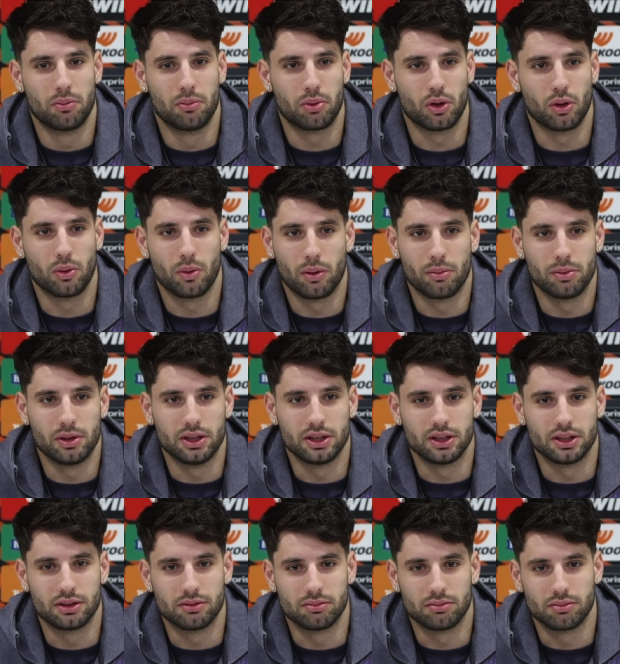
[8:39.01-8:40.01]

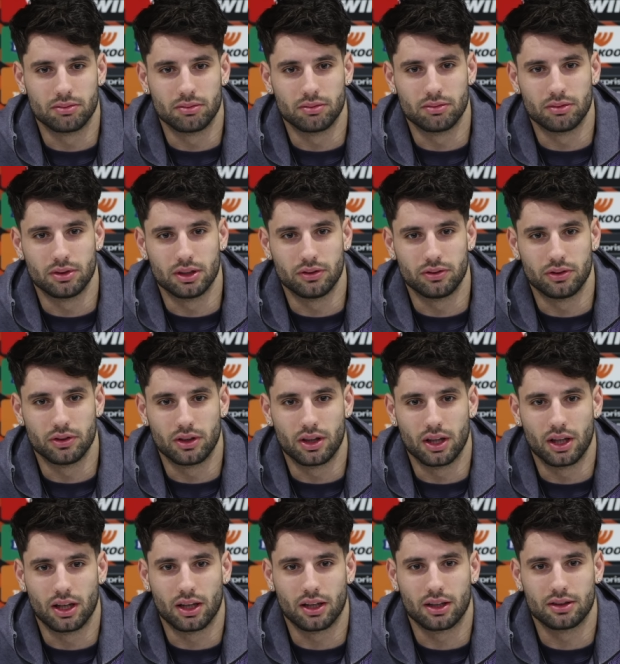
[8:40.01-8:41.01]
Probably if you
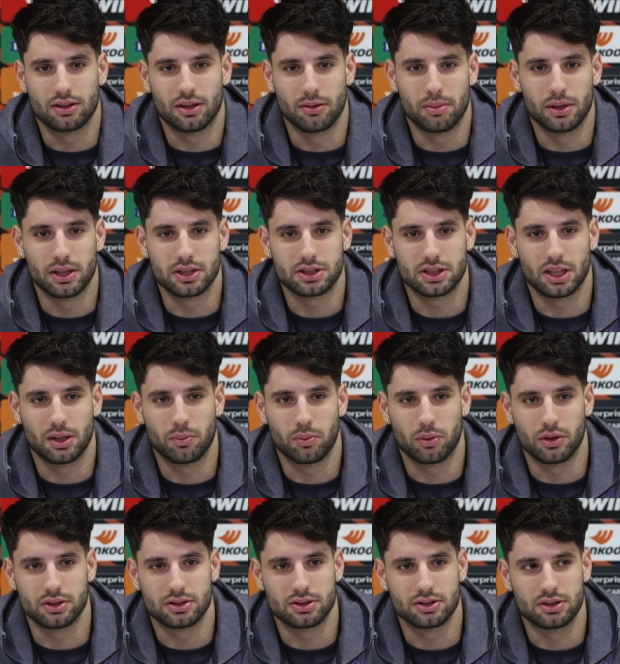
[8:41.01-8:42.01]
think the best shape
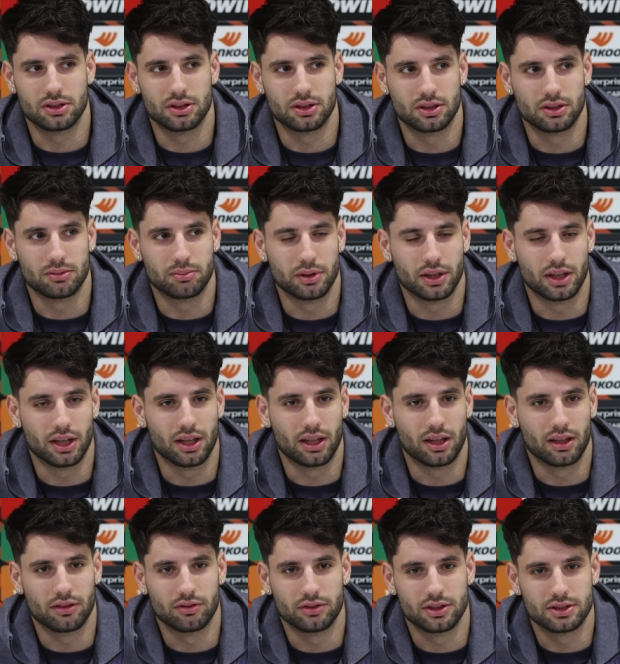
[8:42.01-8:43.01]
was the
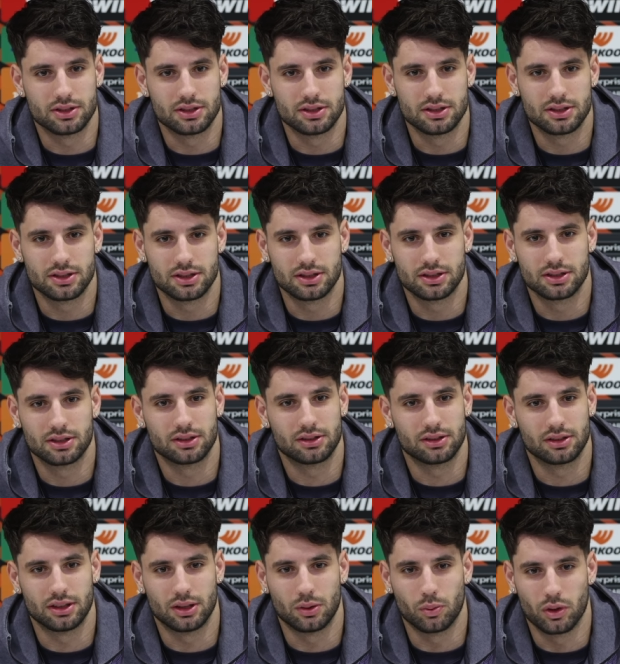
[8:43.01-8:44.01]
beginning of the season,
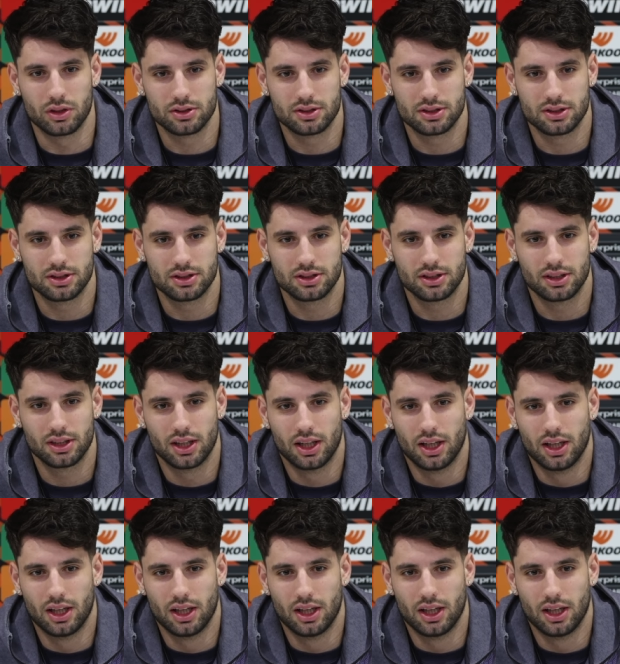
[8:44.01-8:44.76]
it wasn't.